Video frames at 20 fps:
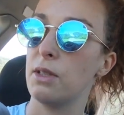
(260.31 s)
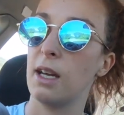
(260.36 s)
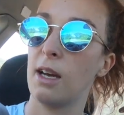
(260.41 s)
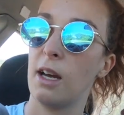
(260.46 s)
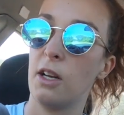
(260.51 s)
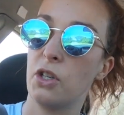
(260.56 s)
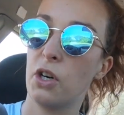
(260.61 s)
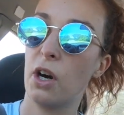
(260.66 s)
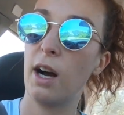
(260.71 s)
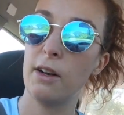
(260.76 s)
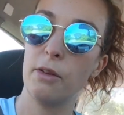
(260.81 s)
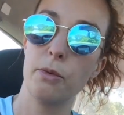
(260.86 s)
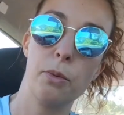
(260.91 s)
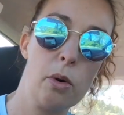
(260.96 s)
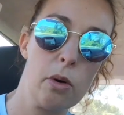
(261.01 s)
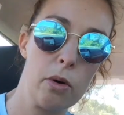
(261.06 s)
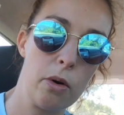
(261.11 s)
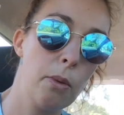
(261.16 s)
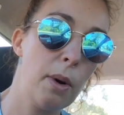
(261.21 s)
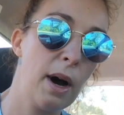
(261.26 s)
Like, I tried to
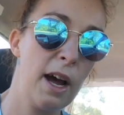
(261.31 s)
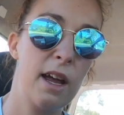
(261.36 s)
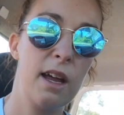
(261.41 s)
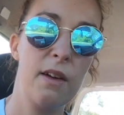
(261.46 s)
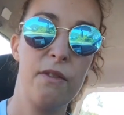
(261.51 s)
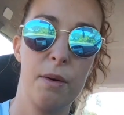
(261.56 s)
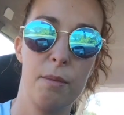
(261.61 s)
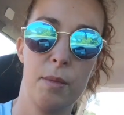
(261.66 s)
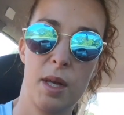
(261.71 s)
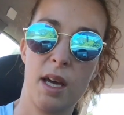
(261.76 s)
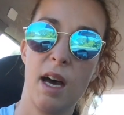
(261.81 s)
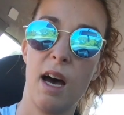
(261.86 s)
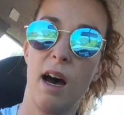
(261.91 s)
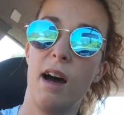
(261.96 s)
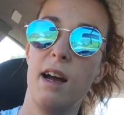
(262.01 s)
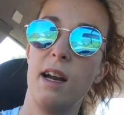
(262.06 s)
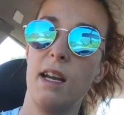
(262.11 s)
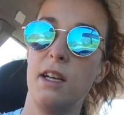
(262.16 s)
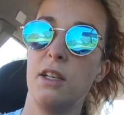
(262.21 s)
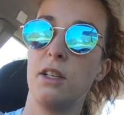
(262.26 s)
walk away from the car
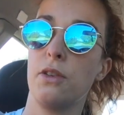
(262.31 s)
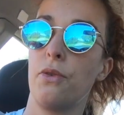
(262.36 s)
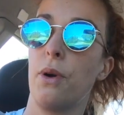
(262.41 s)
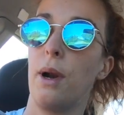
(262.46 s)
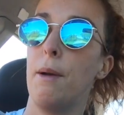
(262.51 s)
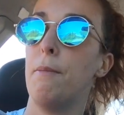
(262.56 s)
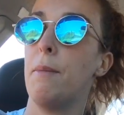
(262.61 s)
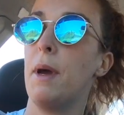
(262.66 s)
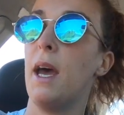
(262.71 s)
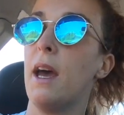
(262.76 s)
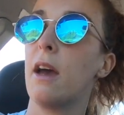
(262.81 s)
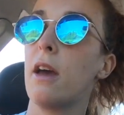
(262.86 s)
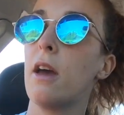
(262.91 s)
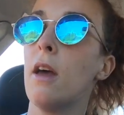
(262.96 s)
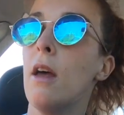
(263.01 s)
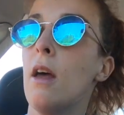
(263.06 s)
and he just ran back,